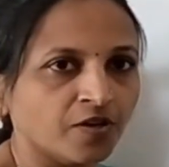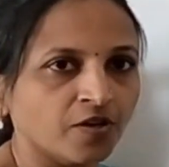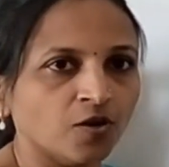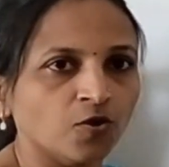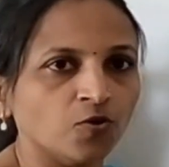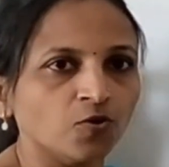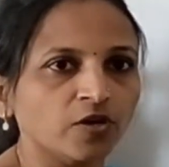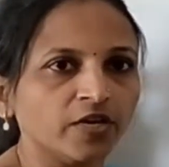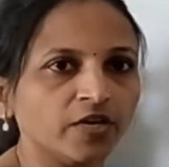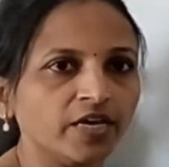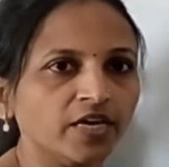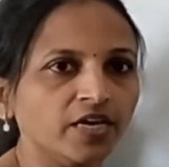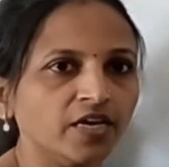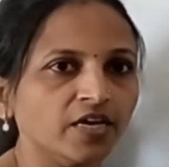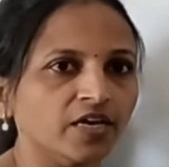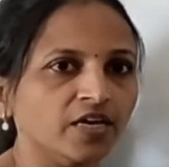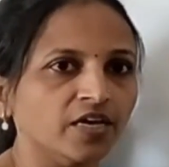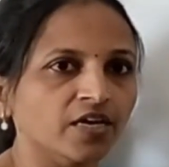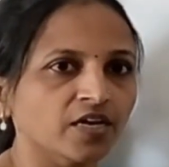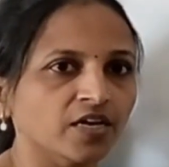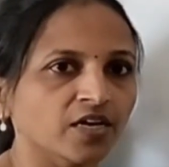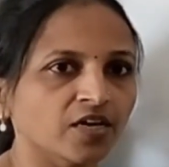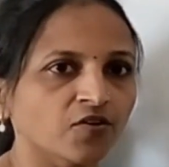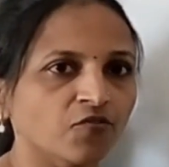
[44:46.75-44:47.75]
Okay,
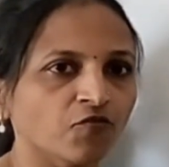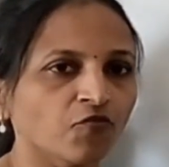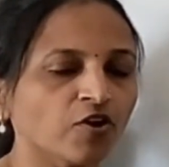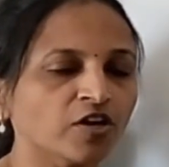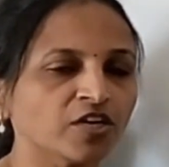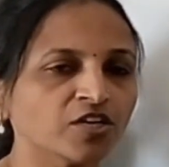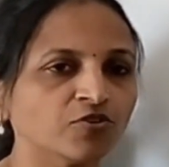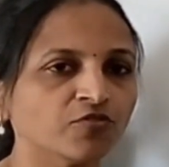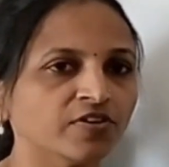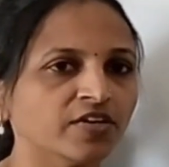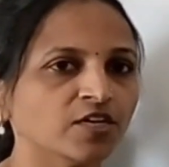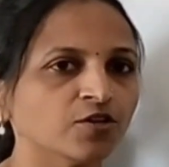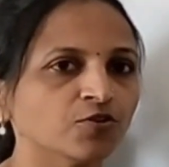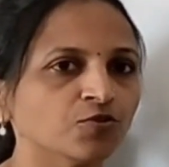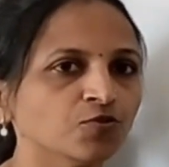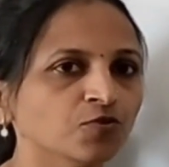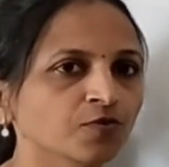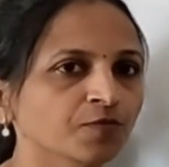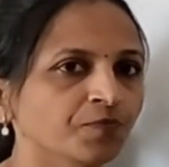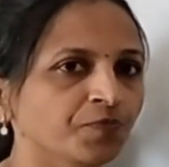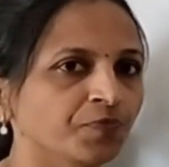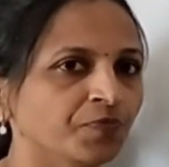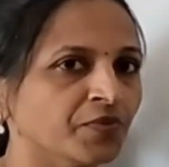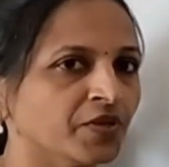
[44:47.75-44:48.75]
what you will do?